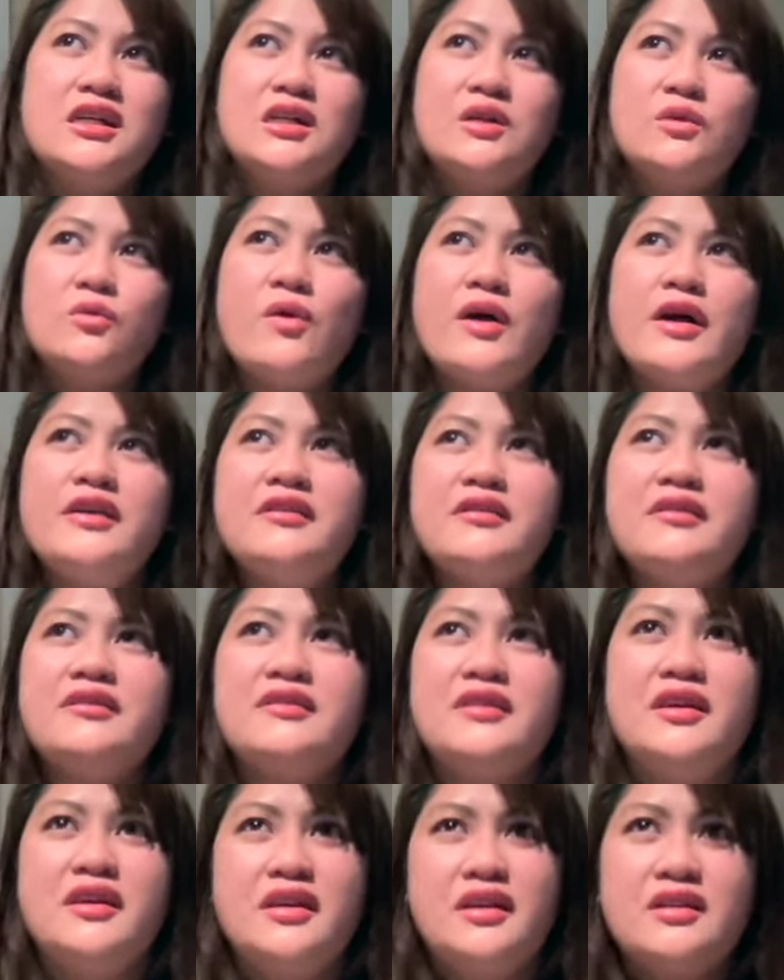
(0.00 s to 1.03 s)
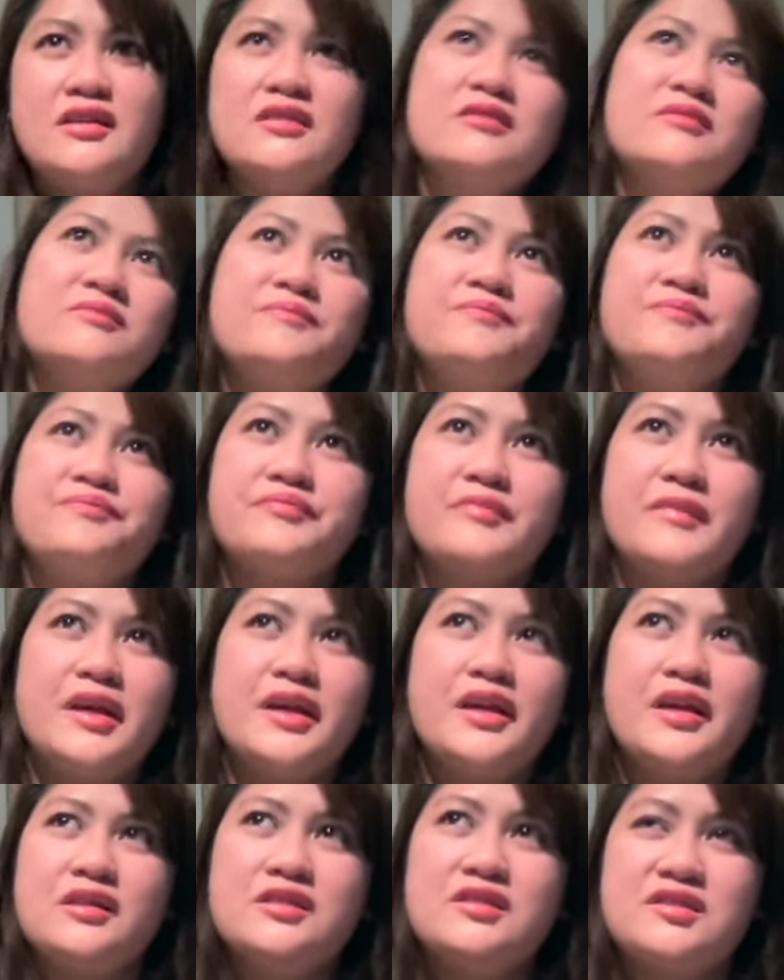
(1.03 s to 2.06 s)
one thing
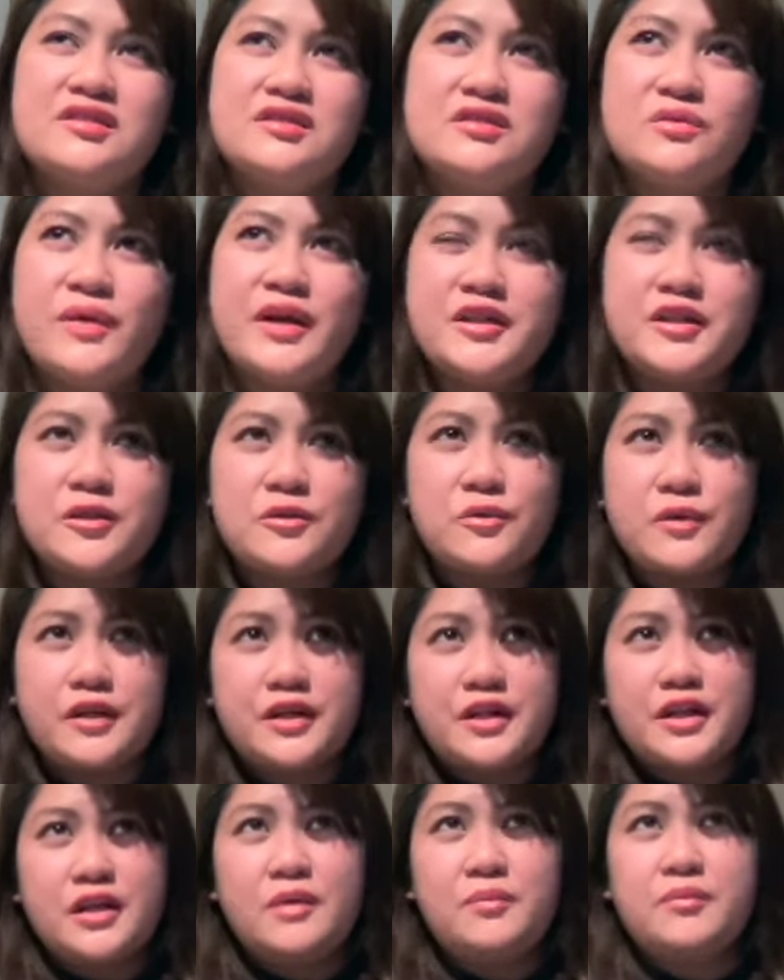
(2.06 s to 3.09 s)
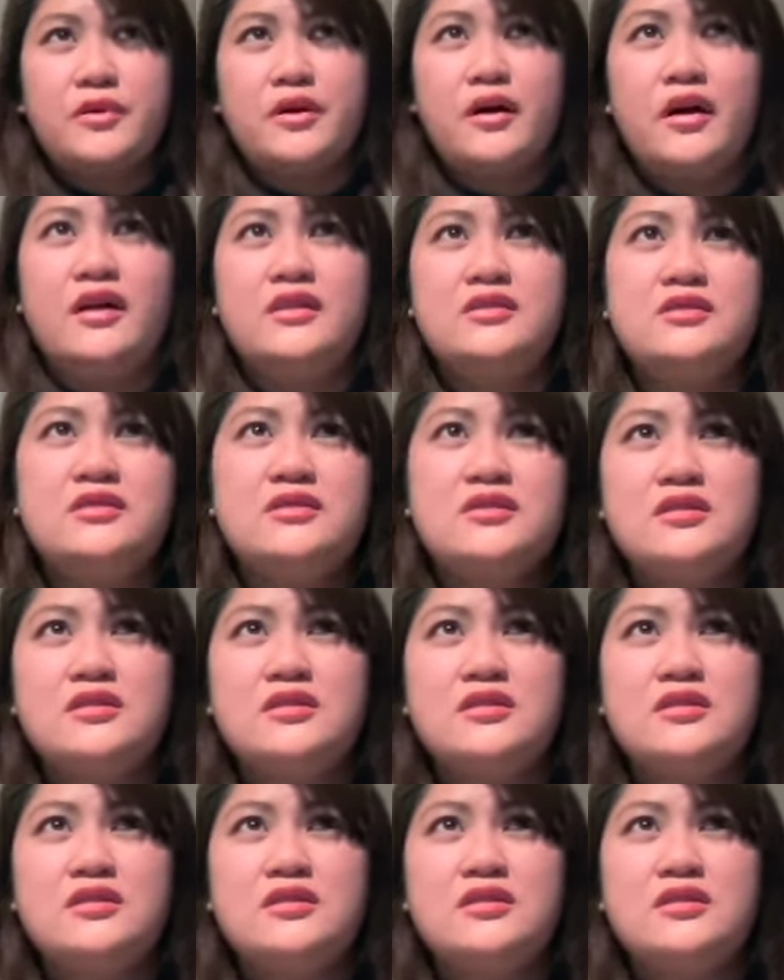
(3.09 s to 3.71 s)
is, when you're working abroad,